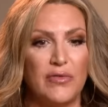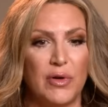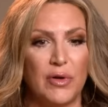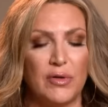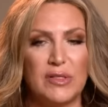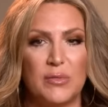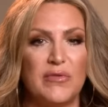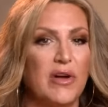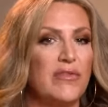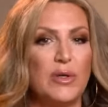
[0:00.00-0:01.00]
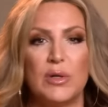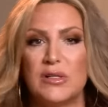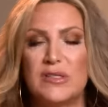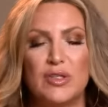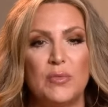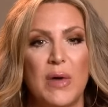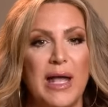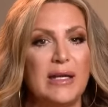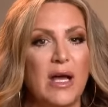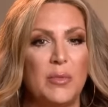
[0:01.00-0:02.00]
for some of our viewers who
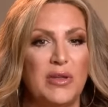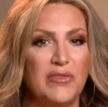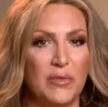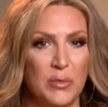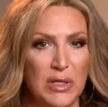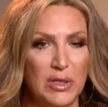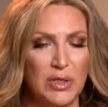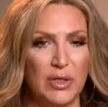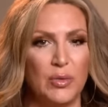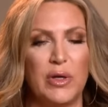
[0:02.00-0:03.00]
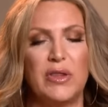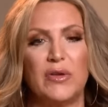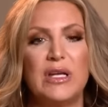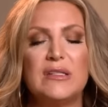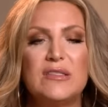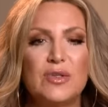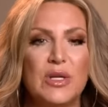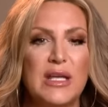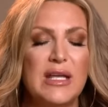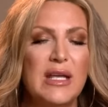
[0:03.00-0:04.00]
might not be familiar with your
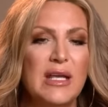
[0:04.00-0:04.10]
history